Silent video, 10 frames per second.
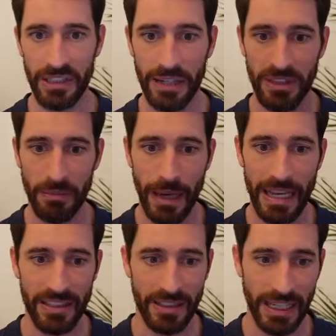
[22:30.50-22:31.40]
you have to
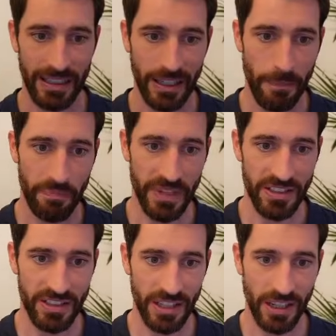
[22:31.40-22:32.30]
imagine that
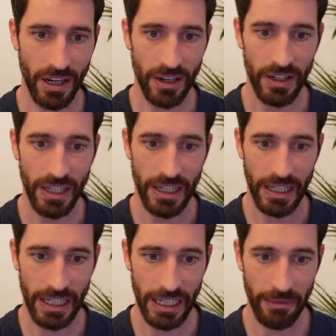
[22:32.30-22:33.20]
this is the car,
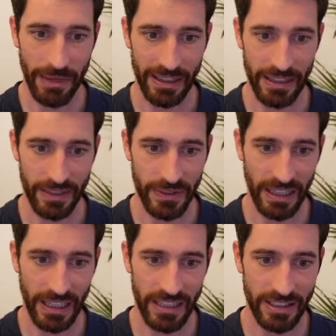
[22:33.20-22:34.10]
and this
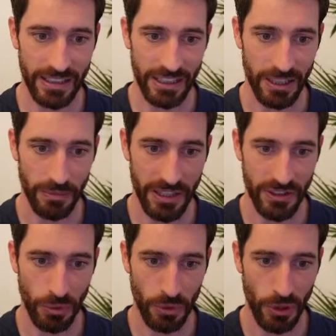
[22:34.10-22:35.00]
ventilation system is
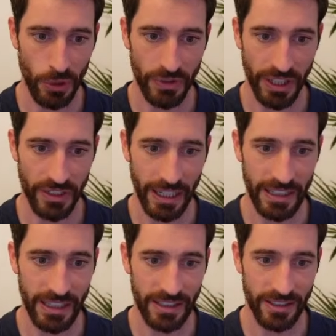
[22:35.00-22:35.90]
somewhere over here,
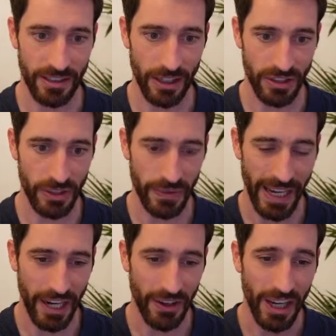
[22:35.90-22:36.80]
and these slots of
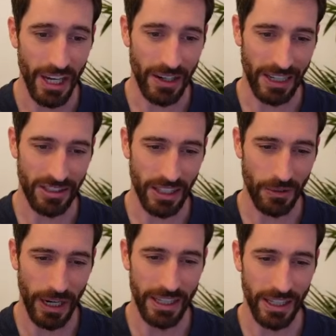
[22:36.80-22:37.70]
air are actually
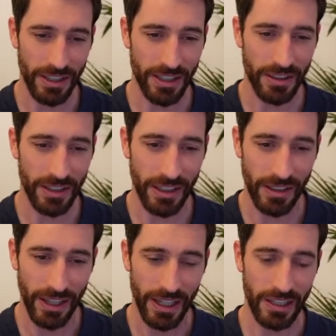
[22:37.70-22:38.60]
right
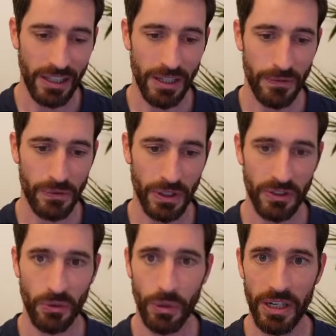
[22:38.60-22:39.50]
underneath the
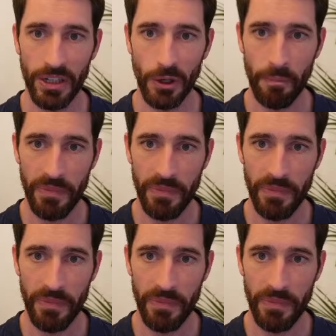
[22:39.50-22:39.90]
front window.